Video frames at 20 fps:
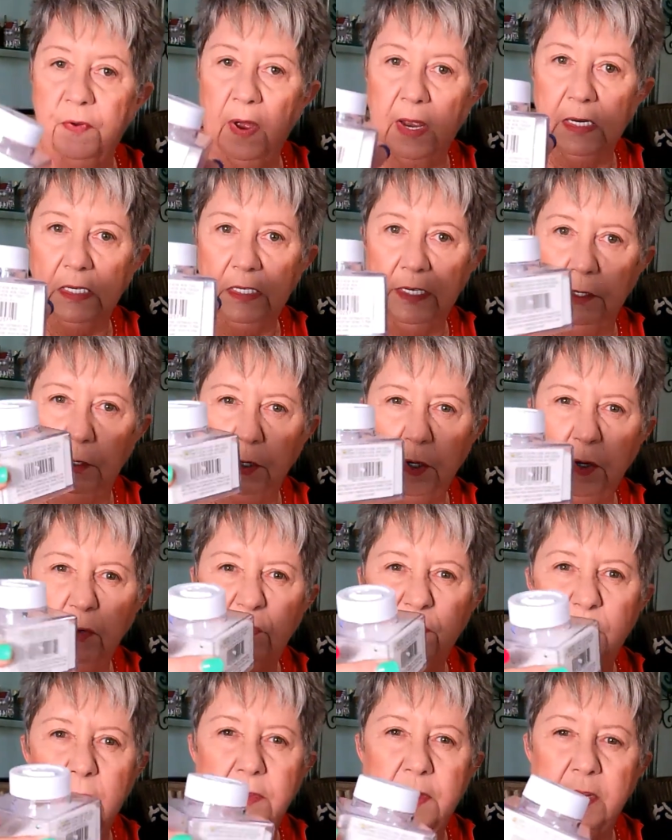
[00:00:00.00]
fine glitter, you
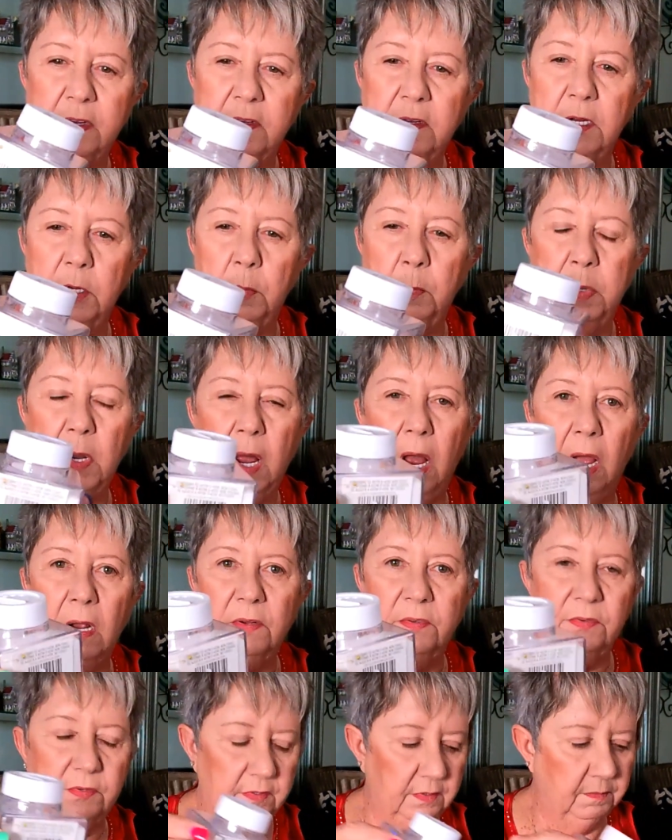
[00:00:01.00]
see these little
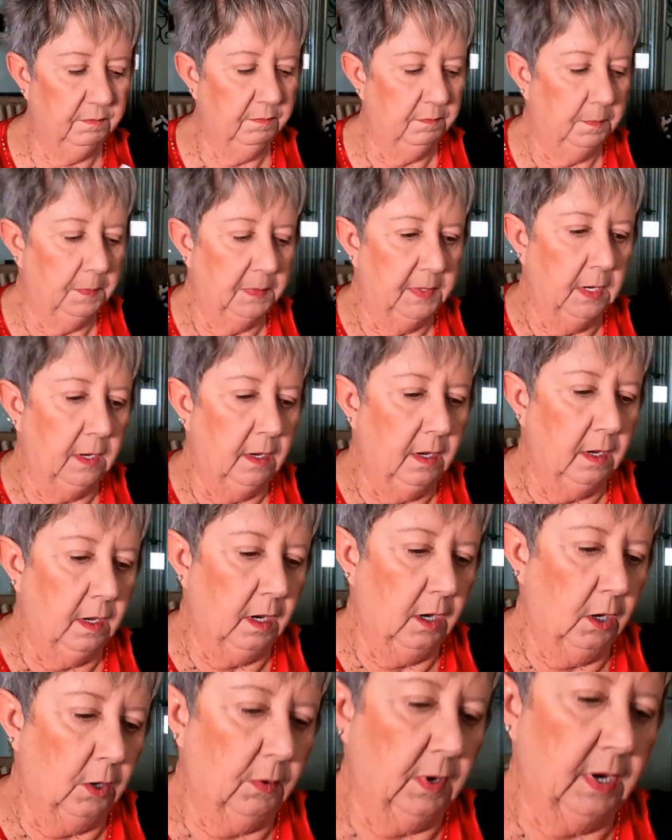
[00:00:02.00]
blocks,
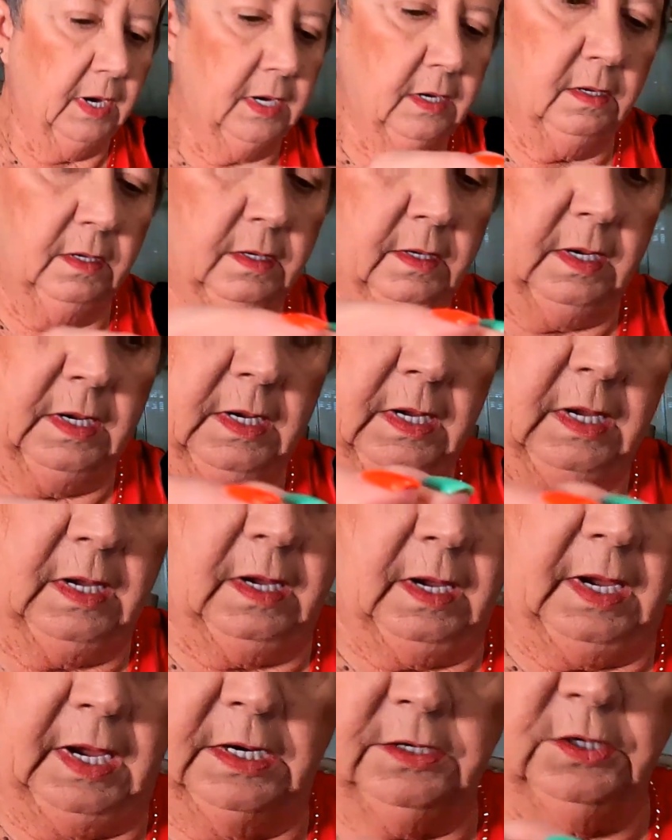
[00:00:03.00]
all right?
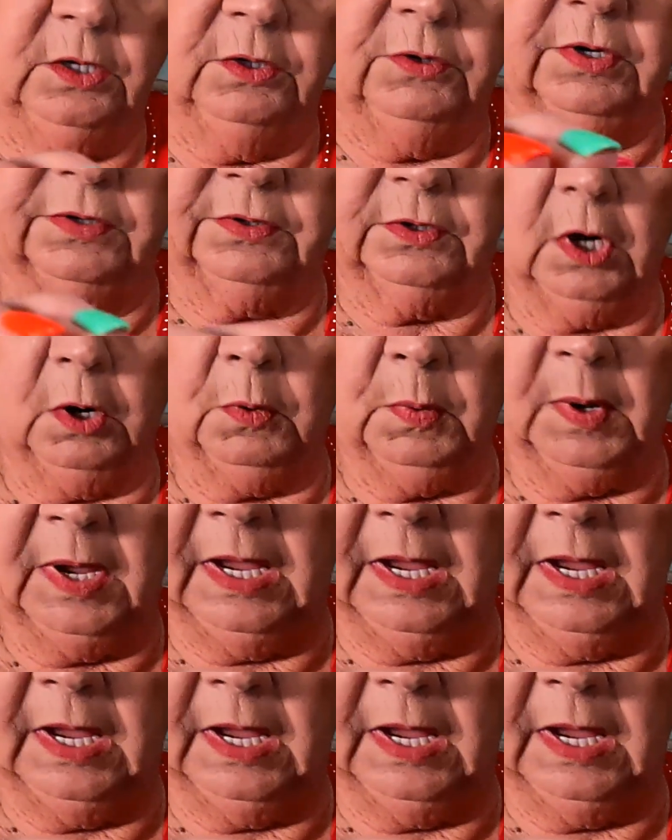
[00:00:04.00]
And you just go